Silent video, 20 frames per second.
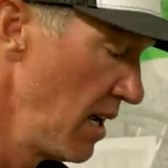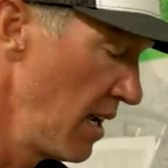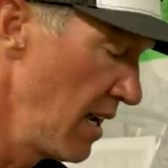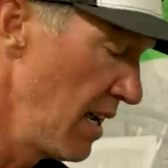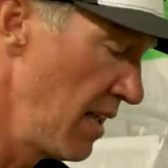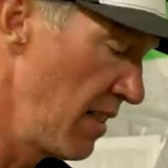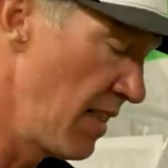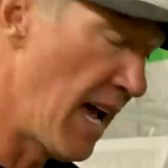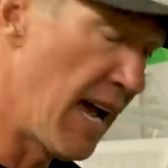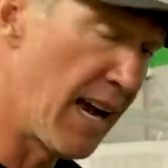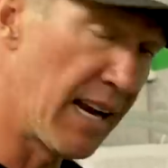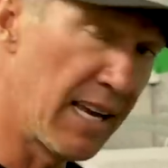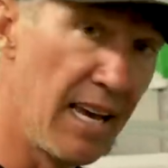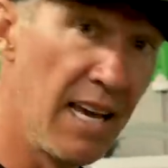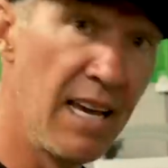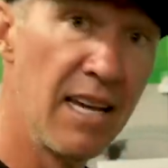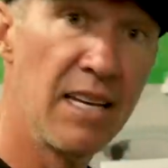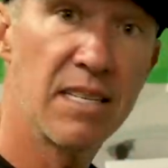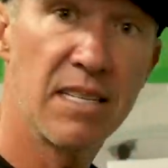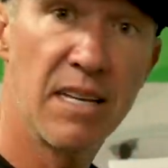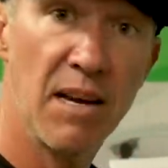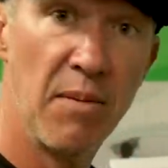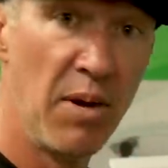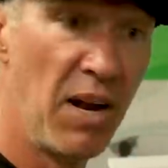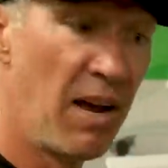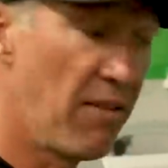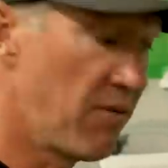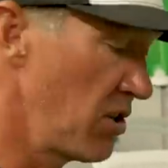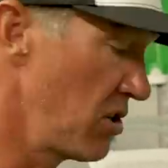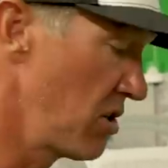In that case, I'm
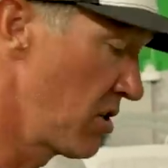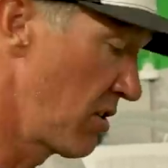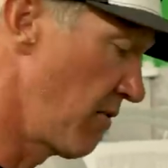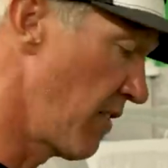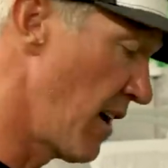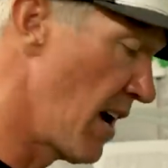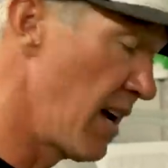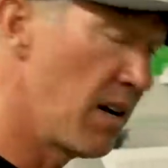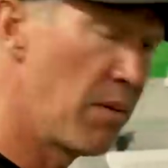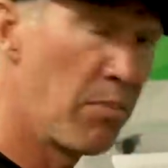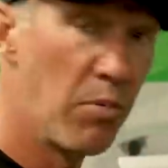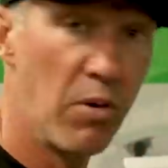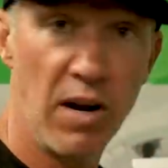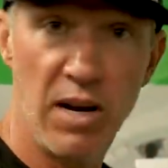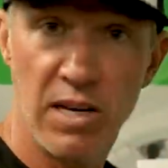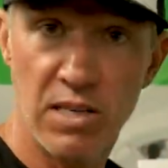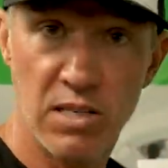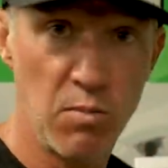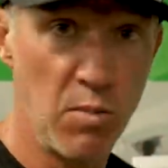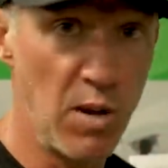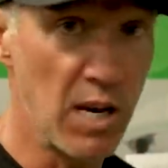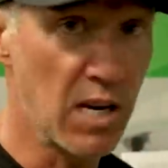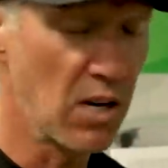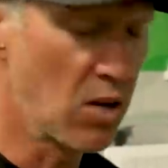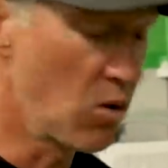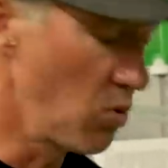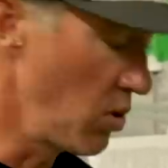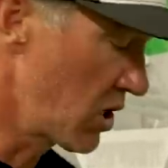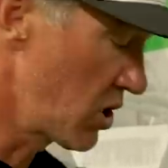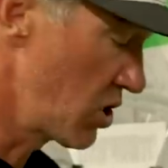gonna have to just find a press, make
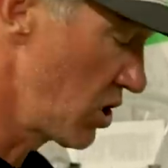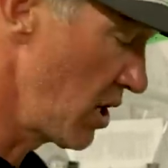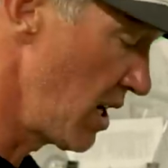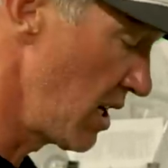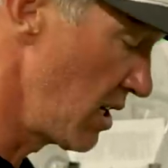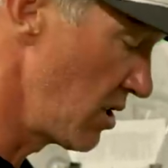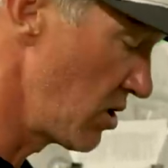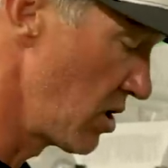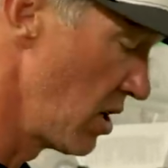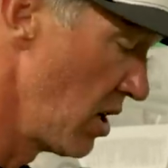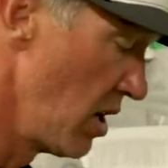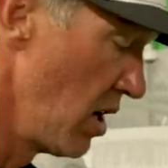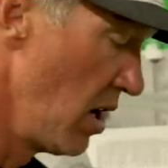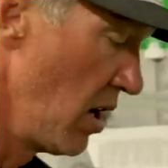a quick change.